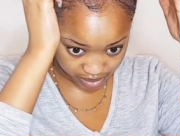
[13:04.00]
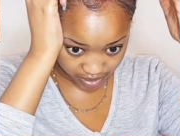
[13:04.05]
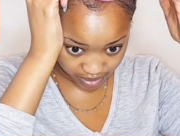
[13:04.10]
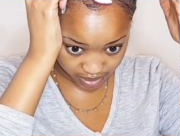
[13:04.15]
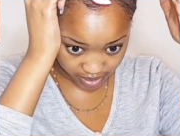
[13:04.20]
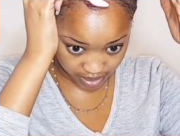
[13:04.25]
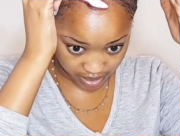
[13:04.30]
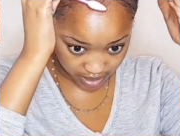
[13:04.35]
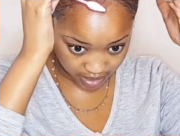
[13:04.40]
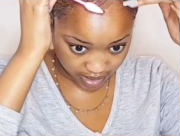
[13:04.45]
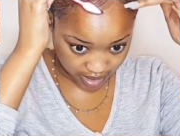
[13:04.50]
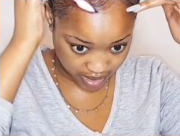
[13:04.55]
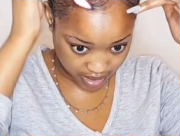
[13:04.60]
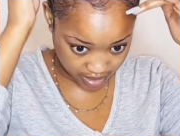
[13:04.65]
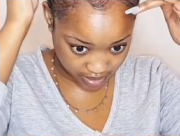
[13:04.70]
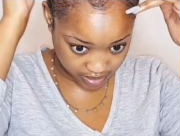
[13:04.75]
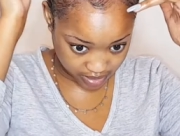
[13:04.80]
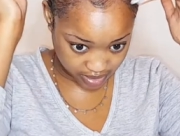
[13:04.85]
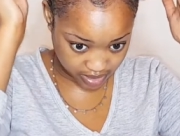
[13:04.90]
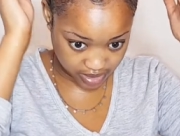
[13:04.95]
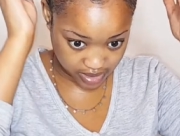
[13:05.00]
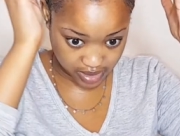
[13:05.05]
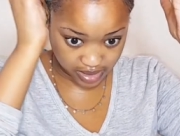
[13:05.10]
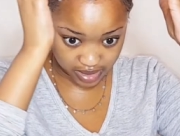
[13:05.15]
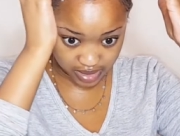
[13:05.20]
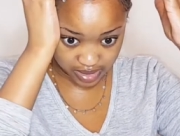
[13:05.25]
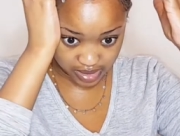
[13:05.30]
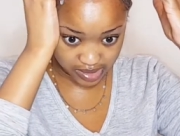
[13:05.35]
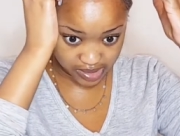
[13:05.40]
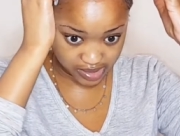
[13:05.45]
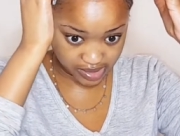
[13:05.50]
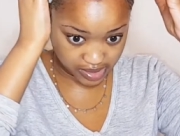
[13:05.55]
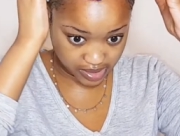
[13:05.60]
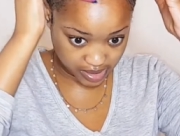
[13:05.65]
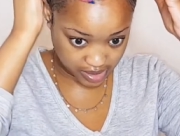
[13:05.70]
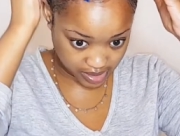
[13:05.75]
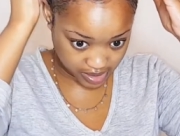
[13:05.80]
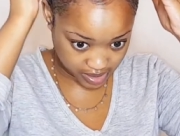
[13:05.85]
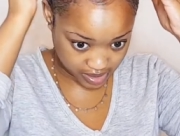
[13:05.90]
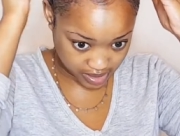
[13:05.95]
pull the hair out
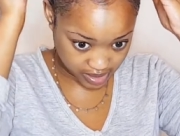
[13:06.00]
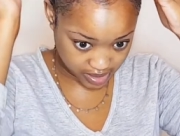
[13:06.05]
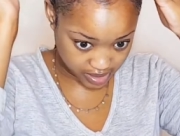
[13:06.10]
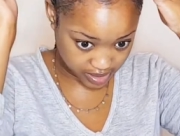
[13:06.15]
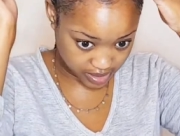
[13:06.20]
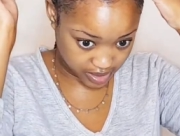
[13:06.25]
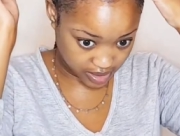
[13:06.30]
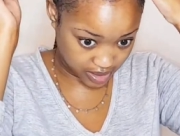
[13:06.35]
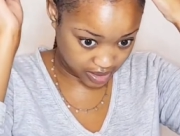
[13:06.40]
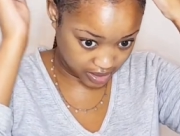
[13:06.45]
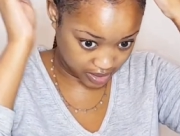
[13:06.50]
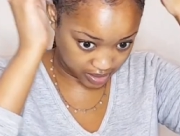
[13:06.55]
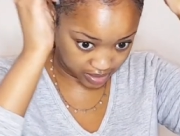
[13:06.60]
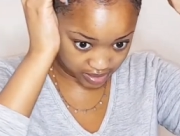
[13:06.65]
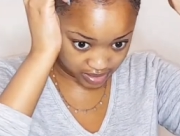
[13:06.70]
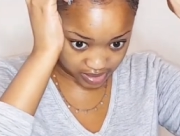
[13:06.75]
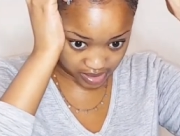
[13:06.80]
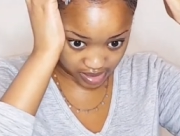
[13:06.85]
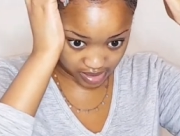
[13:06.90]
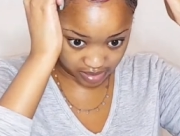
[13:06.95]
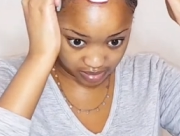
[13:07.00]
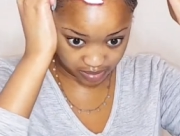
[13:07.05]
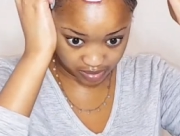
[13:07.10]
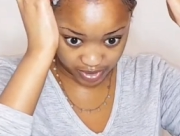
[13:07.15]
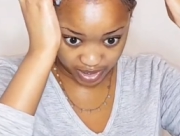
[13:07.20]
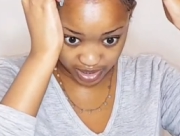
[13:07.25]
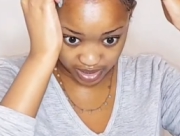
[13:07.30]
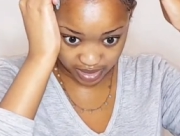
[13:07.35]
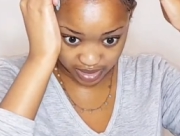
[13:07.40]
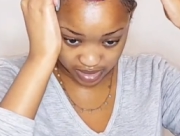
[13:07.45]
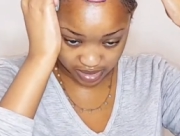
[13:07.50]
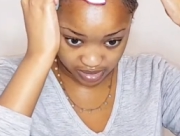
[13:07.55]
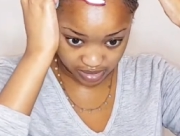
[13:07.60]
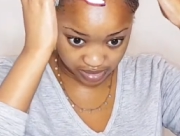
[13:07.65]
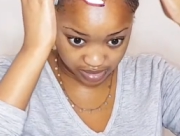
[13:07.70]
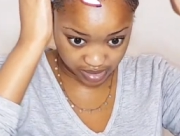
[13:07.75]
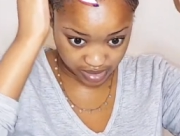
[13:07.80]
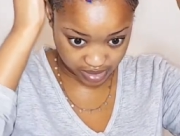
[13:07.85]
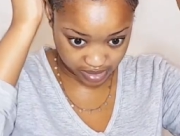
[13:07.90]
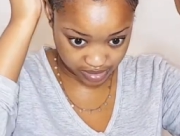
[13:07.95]
then take it back to
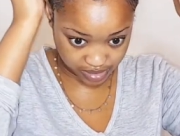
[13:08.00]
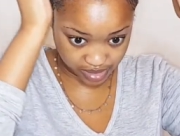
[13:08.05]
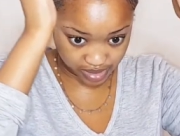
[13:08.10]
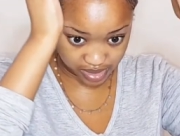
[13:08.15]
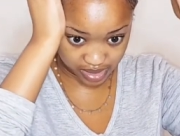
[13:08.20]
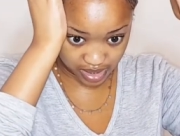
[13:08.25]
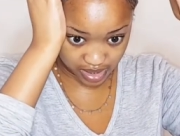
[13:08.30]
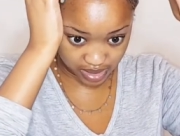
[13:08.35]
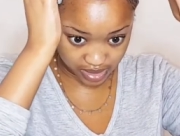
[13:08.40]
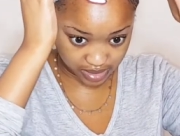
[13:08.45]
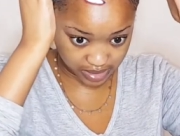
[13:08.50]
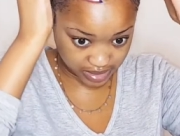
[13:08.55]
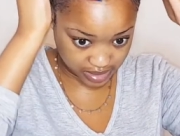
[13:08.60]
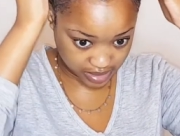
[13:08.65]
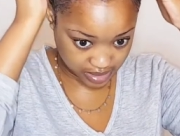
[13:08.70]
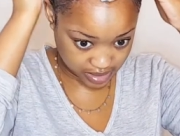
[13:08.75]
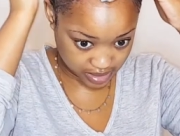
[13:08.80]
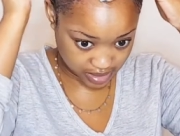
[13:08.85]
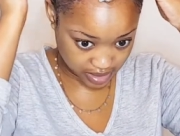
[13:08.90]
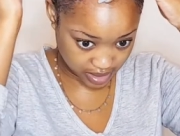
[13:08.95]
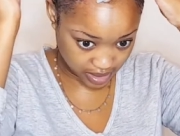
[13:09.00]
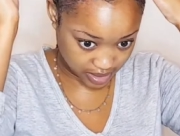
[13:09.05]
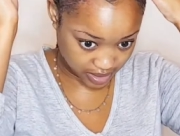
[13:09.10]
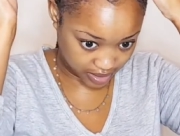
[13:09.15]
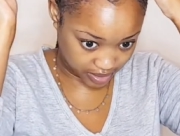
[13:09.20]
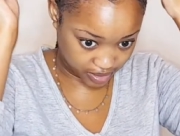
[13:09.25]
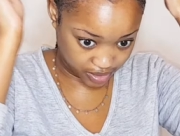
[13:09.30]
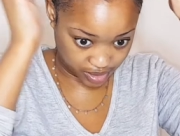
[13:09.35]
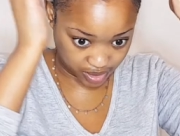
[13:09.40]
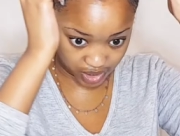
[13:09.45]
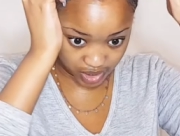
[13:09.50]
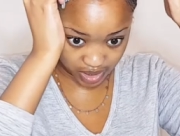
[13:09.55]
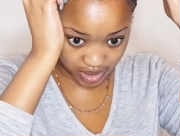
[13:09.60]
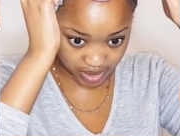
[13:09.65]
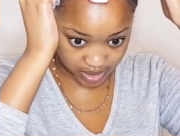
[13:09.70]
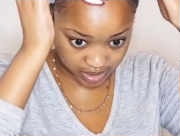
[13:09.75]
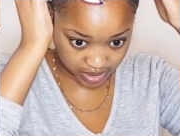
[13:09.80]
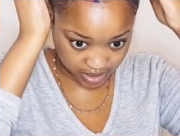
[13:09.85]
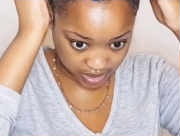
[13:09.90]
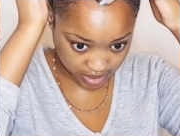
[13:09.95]
the other side like curl
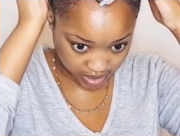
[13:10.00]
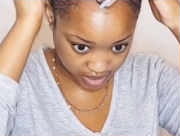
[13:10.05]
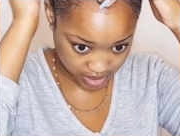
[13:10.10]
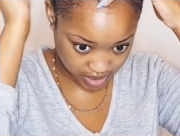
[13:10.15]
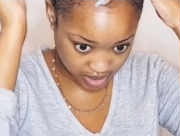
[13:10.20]
it